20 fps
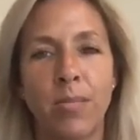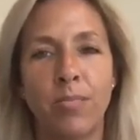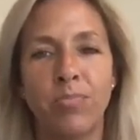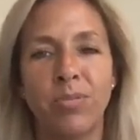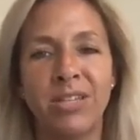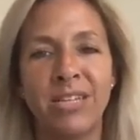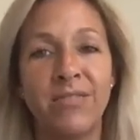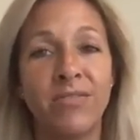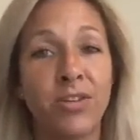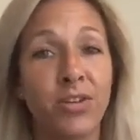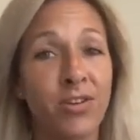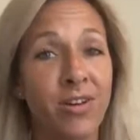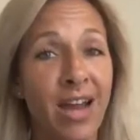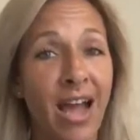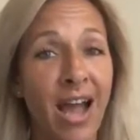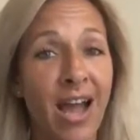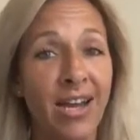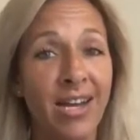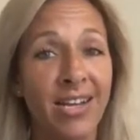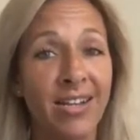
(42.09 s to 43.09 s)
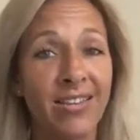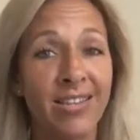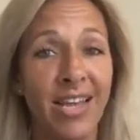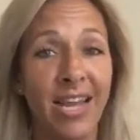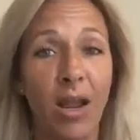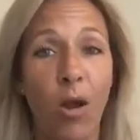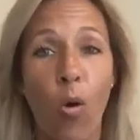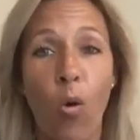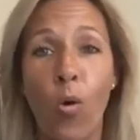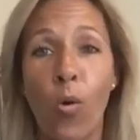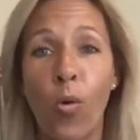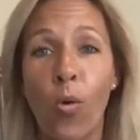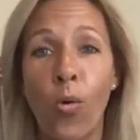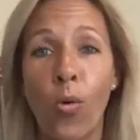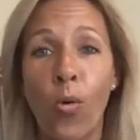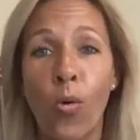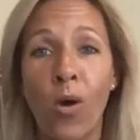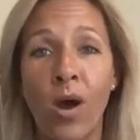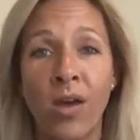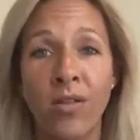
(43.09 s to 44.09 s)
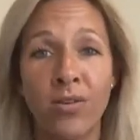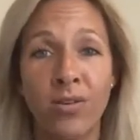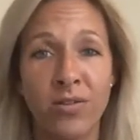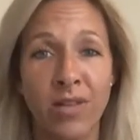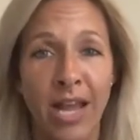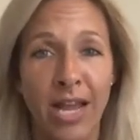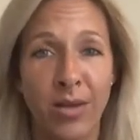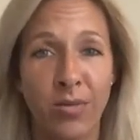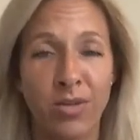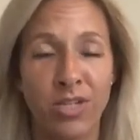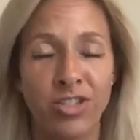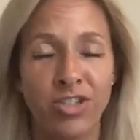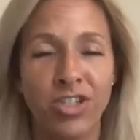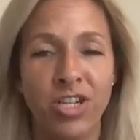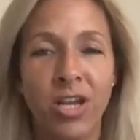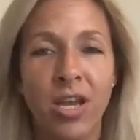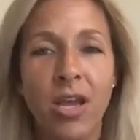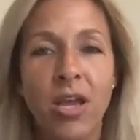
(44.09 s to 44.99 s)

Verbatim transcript: Believe it or not, it's a whole other language.